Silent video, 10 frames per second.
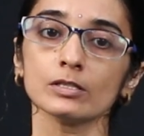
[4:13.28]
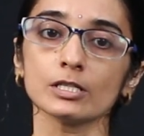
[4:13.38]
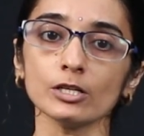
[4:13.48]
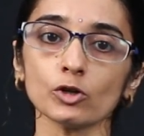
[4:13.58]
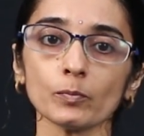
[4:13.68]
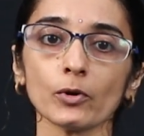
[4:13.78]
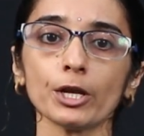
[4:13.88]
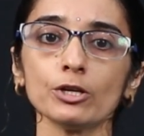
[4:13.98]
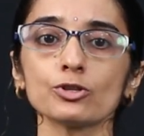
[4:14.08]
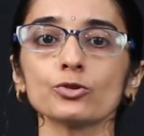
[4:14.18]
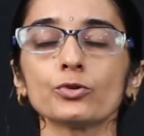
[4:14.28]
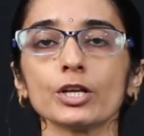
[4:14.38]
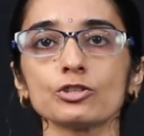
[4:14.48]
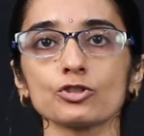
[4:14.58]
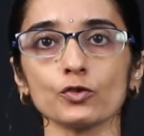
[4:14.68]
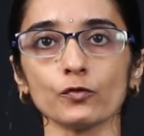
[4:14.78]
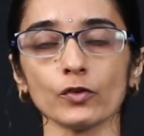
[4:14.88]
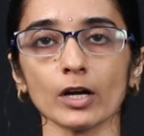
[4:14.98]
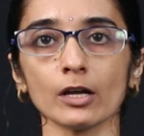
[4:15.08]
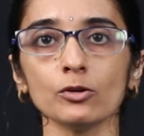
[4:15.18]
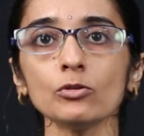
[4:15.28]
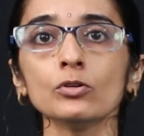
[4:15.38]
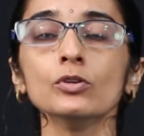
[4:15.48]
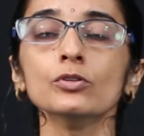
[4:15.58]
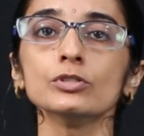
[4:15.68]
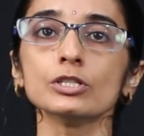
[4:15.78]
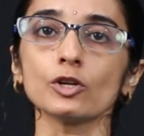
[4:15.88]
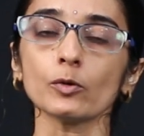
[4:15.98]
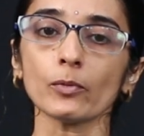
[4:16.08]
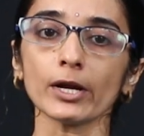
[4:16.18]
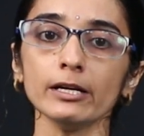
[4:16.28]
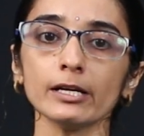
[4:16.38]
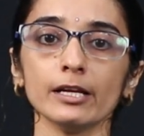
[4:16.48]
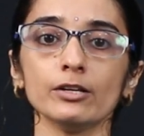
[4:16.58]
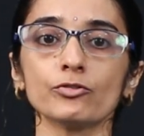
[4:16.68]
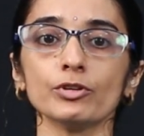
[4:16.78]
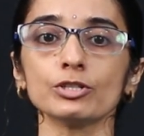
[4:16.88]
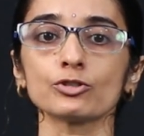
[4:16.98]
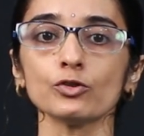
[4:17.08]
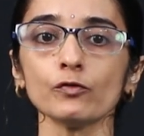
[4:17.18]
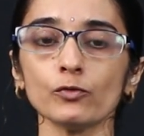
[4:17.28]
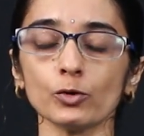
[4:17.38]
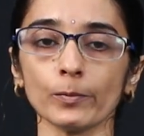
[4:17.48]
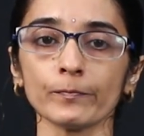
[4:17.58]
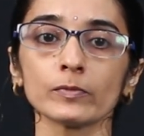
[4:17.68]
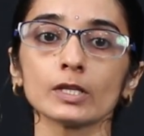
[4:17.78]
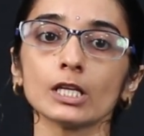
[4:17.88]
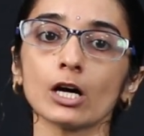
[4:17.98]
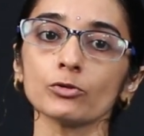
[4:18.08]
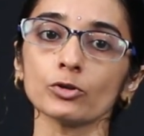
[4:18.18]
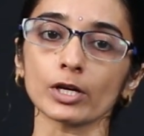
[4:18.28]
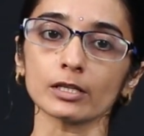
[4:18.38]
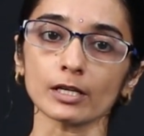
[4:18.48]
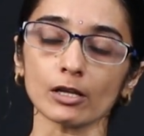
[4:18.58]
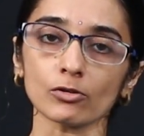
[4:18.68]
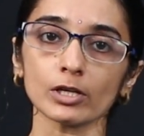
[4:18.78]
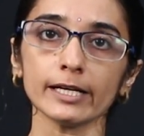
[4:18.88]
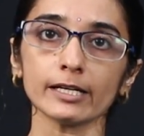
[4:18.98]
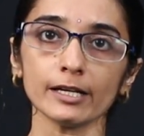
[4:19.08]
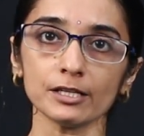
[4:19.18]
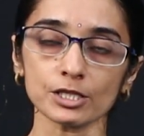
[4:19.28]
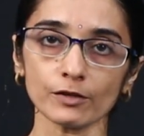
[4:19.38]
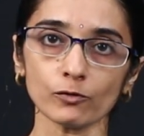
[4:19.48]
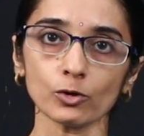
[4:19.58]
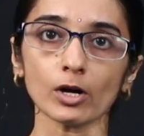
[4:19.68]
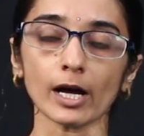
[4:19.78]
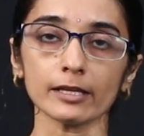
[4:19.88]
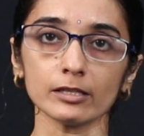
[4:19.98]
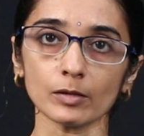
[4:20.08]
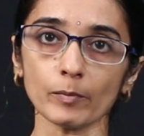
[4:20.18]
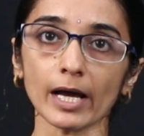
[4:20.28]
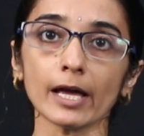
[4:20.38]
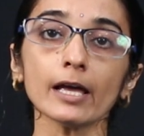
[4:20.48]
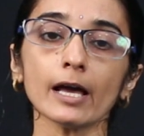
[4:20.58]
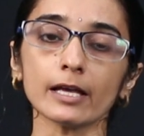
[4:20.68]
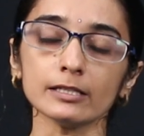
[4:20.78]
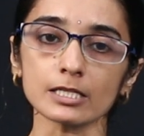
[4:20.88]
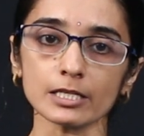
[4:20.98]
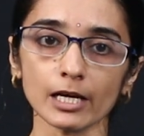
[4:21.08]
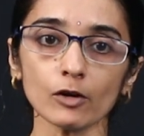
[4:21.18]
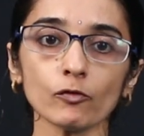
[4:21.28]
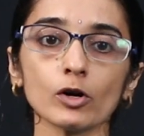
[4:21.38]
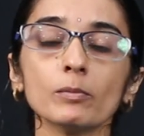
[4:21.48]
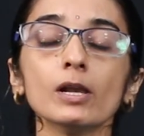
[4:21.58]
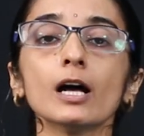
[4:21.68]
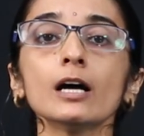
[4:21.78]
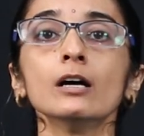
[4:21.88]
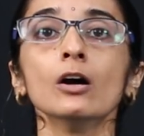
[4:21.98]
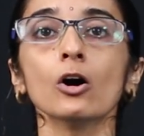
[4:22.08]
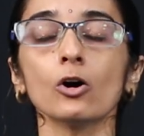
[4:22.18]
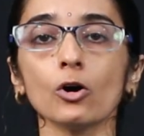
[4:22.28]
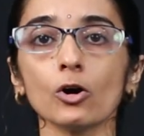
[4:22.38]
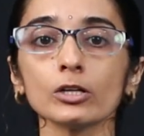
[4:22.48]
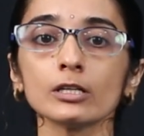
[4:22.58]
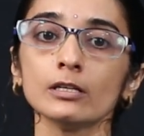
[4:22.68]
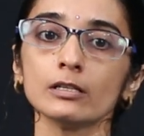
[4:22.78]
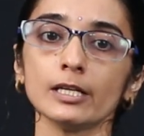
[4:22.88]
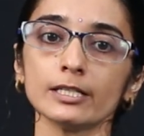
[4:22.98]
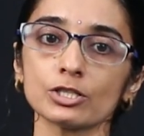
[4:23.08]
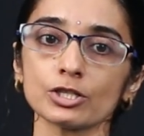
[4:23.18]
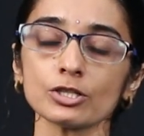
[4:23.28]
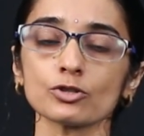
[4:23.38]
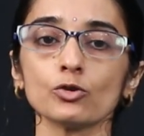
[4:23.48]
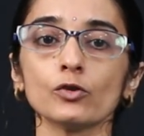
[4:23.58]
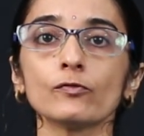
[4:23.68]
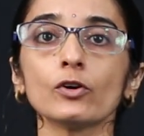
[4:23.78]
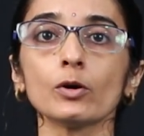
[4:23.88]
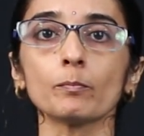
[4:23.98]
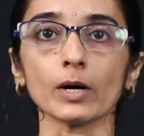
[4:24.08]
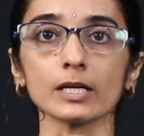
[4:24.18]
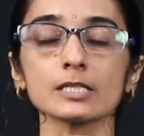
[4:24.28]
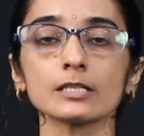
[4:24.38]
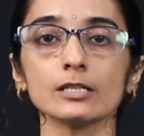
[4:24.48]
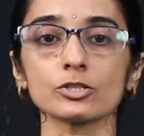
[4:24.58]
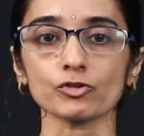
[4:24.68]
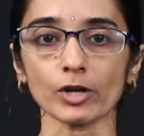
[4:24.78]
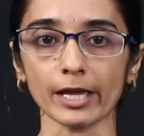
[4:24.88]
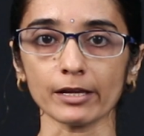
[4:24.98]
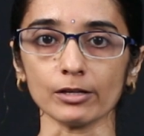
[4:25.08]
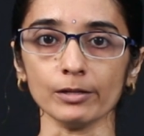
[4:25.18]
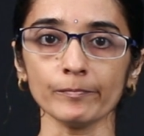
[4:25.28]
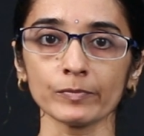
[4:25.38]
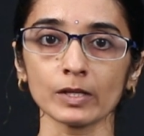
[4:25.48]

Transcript: 0.2 raised to 5, 0.8 raised to 4. Now you can calculate 8C4 either by NCR formula or let's just go for Pascal's triangle.